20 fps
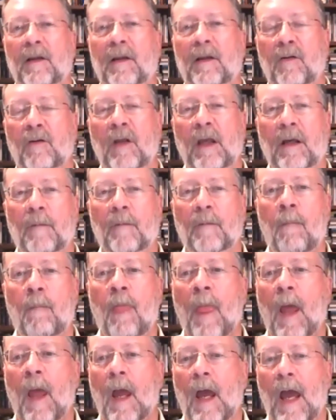unique.
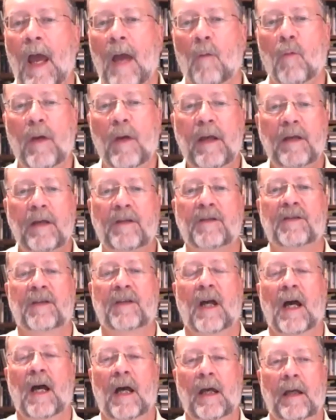And we had
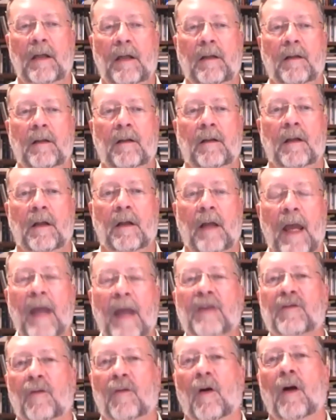designed the
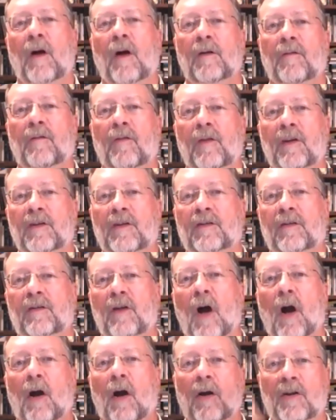AS400 for this
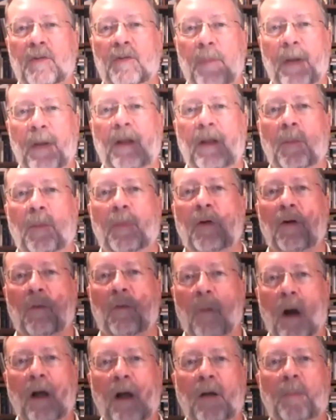large mini computer
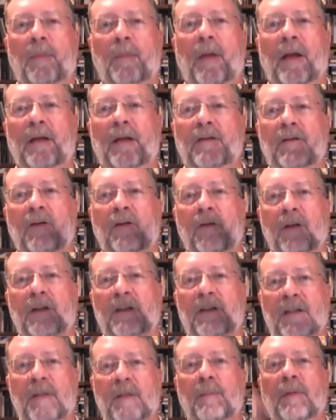marketplace, that
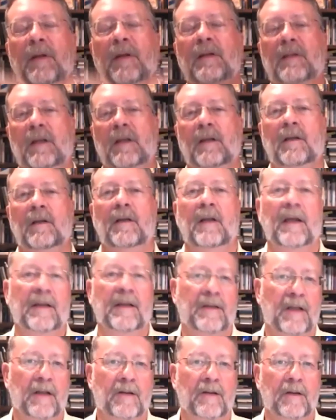simply didn't
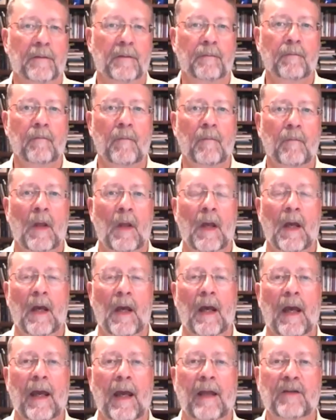exist.
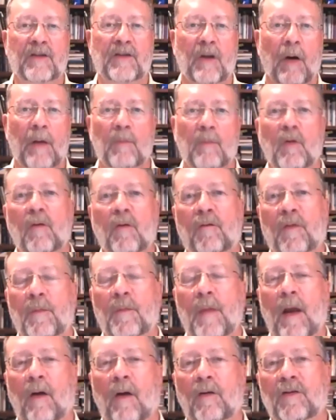And so I moved from
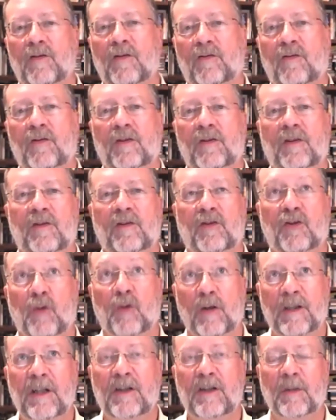there into
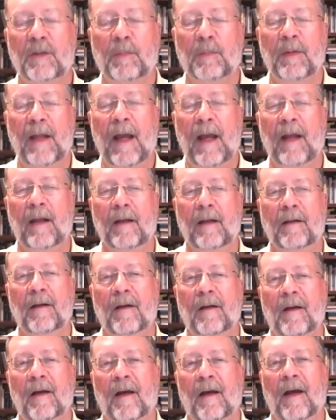strategic planning
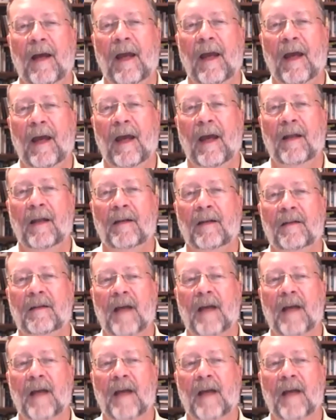and